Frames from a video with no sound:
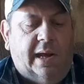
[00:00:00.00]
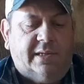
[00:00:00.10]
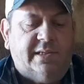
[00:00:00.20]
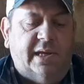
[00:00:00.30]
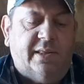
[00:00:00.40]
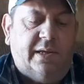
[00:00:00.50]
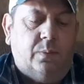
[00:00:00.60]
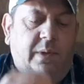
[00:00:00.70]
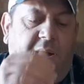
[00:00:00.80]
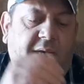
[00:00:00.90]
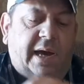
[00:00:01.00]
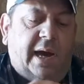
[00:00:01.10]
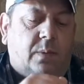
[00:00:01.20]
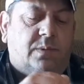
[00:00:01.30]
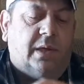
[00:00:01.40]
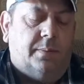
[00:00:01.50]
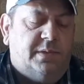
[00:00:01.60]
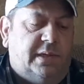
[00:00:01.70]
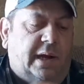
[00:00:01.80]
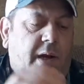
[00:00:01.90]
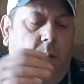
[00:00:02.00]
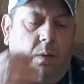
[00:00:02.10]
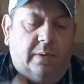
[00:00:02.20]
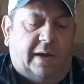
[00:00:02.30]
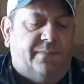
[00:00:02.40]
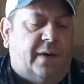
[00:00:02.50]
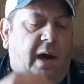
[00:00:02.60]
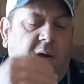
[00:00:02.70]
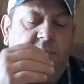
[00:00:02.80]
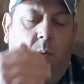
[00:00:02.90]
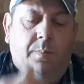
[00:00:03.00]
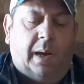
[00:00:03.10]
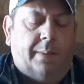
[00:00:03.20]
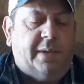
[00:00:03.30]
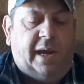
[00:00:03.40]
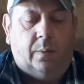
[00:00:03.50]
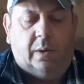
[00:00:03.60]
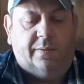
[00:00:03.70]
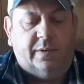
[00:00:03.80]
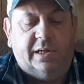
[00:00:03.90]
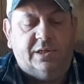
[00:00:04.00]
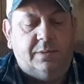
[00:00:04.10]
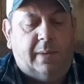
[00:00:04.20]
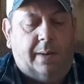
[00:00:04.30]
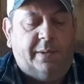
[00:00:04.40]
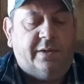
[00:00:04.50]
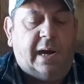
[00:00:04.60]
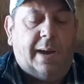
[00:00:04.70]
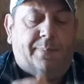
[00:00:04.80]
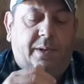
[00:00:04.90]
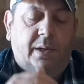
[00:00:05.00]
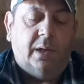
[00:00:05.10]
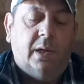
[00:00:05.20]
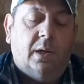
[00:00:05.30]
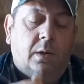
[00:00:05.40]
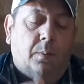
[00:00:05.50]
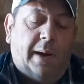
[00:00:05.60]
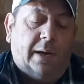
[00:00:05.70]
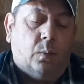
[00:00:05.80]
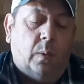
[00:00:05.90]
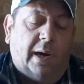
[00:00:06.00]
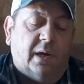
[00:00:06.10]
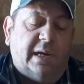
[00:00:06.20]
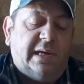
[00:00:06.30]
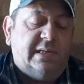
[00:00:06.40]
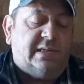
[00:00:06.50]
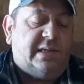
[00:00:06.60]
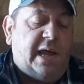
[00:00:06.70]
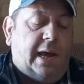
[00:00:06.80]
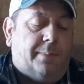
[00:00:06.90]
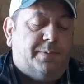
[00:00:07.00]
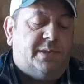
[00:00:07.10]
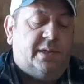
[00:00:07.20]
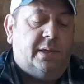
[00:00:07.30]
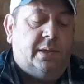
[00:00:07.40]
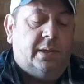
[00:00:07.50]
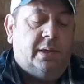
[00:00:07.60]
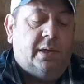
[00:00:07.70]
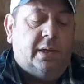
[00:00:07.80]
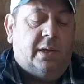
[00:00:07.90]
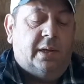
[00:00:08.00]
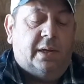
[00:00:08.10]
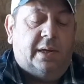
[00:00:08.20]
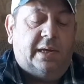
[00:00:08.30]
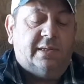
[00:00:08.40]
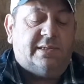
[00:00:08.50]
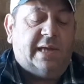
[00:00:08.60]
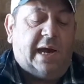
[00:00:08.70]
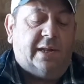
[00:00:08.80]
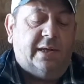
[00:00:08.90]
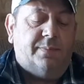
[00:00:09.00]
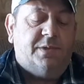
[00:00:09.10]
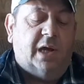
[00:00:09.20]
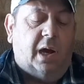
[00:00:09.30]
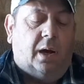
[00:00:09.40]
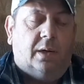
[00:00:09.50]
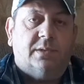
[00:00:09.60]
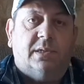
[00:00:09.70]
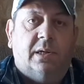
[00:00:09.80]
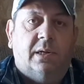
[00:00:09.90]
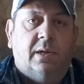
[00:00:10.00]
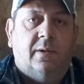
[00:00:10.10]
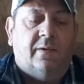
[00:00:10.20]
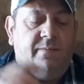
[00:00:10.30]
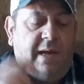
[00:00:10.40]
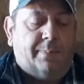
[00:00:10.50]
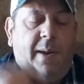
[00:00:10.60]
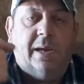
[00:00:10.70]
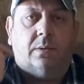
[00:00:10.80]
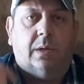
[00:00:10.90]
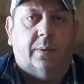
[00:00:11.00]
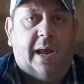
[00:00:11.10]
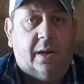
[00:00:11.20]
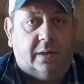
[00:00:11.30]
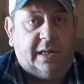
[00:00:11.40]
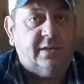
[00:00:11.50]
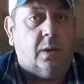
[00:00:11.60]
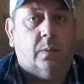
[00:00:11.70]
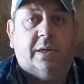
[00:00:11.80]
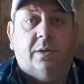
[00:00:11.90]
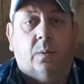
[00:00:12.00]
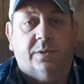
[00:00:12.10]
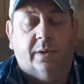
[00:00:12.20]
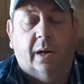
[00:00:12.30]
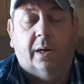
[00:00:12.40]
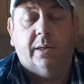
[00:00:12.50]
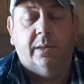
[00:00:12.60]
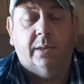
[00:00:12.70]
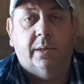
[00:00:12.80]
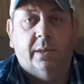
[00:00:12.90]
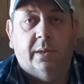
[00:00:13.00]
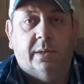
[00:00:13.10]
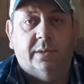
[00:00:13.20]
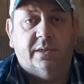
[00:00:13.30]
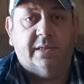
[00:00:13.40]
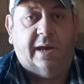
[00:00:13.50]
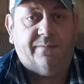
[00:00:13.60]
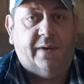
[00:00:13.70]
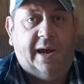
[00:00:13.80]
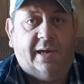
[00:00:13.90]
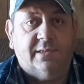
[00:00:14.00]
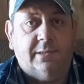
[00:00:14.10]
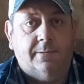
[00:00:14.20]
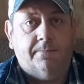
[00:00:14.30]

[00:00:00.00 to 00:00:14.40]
like I said, then when that coyote comes in there, or red fox, or bobcat, whatever it is you might be trapping, no matter where he steps inside of them jaws, that pan will go down and he's going in your truck. Just that fast.